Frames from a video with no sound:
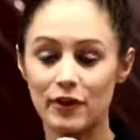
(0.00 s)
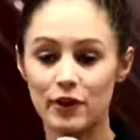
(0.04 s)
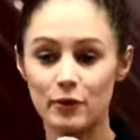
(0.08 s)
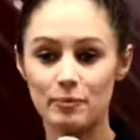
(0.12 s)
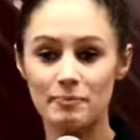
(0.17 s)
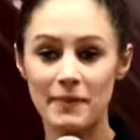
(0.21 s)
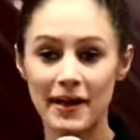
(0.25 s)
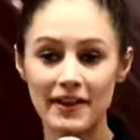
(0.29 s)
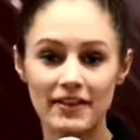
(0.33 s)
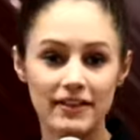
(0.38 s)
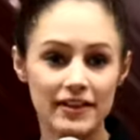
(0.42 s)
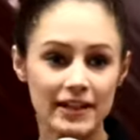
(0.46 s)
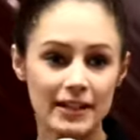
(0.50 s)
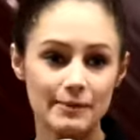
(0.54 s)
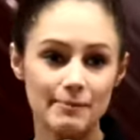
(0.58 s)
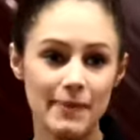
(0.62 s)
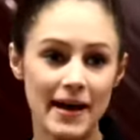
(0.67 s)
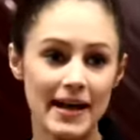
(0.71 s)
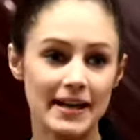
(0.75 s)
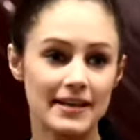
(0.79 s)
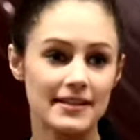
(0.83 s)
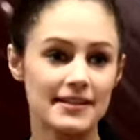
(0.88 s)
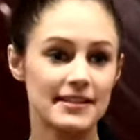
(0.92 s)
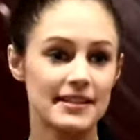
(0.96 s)
on a monthly
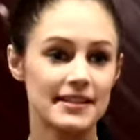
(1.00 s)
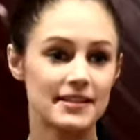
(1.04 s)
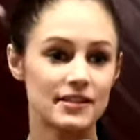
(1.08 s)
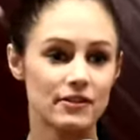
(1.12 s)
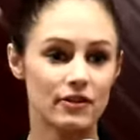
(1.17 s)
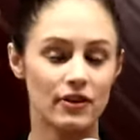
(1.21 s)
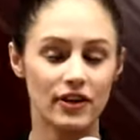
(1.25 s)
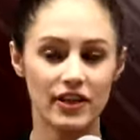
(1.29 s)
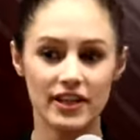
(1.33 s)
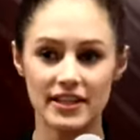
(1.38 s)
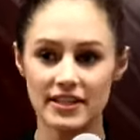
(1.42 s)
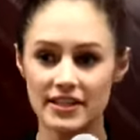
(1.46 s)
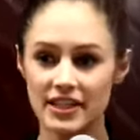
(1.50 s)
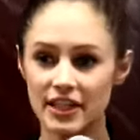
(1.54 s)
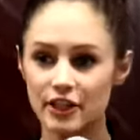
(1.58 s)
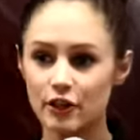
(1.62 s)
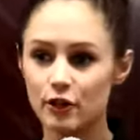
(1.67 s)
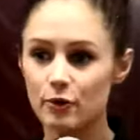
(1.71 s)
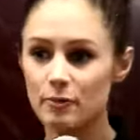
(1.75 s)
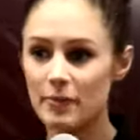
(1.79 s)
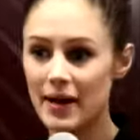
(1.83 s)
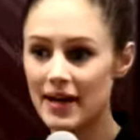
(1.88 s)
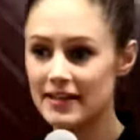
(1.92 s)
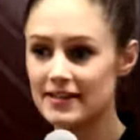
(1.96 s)
basis, on a
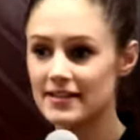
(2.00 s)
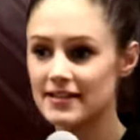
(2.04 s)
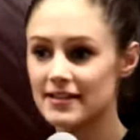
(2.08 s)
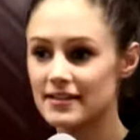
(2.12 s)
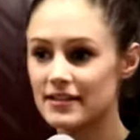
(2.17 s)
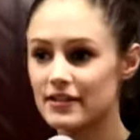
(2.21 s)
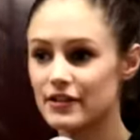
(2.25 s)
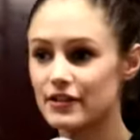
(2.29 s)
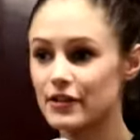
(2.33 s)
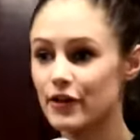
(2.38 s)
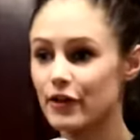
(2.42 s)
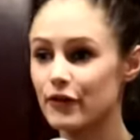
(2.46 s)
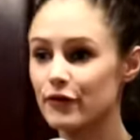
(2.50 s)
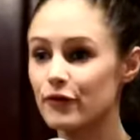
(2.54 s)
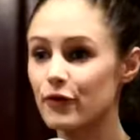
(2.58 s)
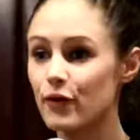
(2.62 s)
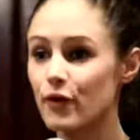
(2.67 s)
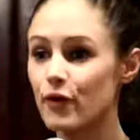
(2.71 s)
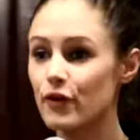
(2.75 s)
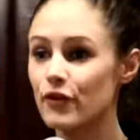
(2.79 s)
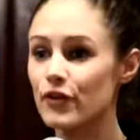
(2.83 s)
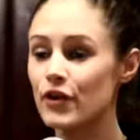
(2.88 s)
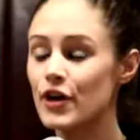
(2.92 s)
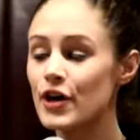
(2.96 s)
continual basis and so
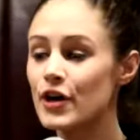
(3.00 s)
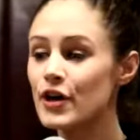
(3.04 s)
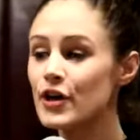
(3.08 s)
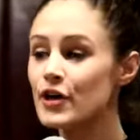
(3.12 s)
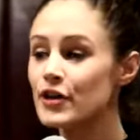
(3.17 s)
forth.